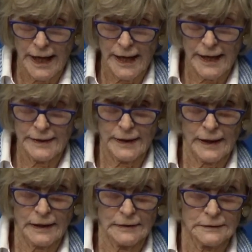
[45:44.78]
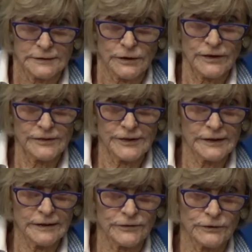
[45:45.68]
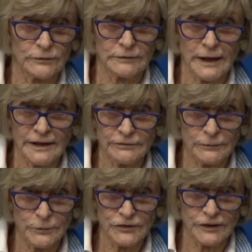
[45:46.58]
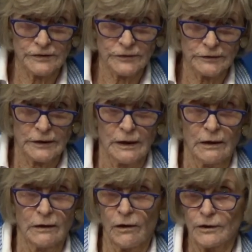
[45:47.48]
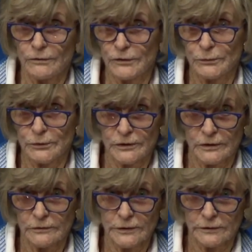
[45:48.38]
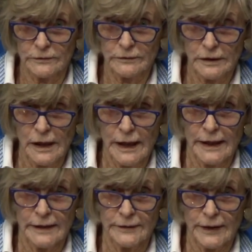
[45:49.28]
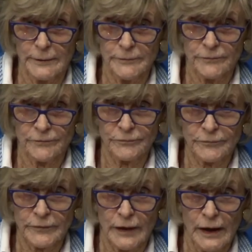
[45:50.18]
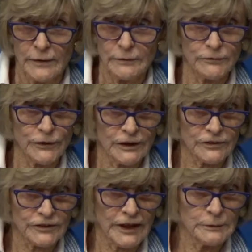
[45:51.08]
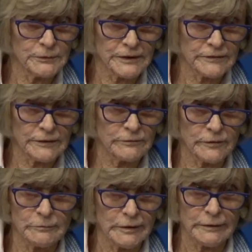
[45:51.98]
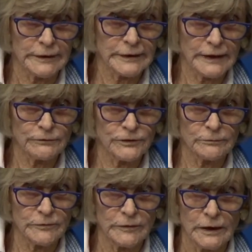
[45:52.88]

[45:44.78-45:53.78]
And so they sent it to a lot of embassies all over the world. And they were very excited because they got it from